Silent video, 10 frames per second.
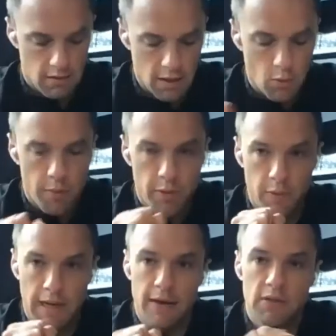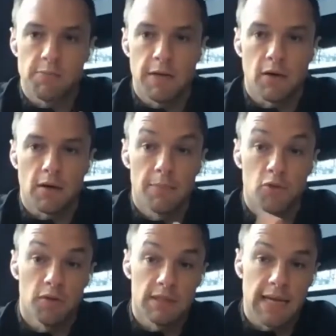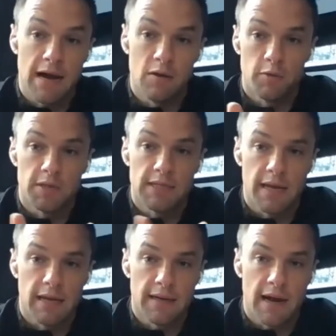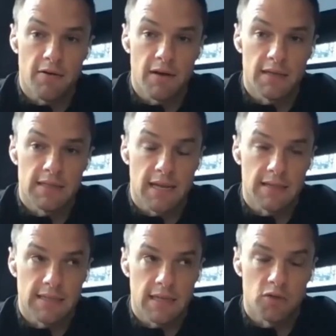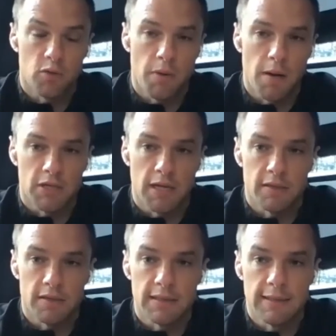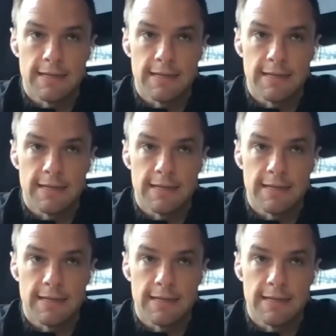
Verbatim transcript: a woman with a loudspeaker came through the town we were staying in Nahariya to tell us to get into our bomb shelters.